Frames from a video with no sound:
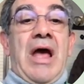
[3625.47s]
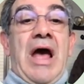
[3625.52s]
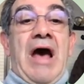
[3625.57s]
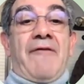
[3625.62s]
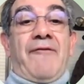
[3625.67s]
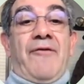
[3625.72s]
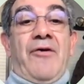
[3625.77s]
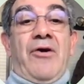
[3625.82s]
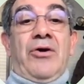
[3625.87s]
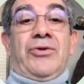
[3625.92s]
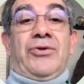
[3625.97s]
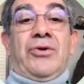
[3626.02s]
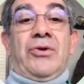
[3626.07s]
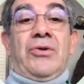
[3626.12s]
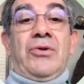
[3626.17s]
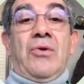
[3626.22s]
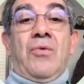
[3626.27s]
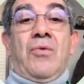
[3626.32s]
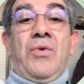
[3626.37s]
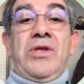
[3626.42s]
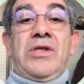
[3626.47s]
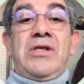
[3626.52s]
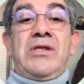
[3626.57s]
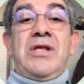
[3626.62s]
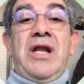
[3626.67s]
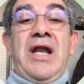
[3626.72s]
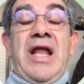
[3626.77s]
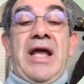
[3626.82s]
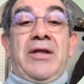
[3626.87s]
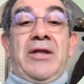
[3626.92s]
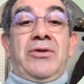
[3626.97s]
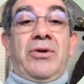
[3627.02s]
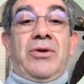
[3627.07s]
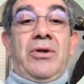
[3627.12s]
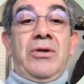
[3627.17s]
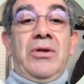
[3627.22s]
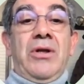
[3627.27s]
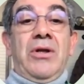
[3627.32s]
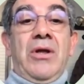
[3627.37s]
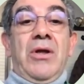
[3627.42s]
a photon with the
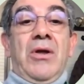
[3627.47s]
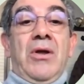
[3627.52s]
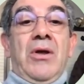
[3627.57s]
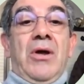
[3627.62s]
electron.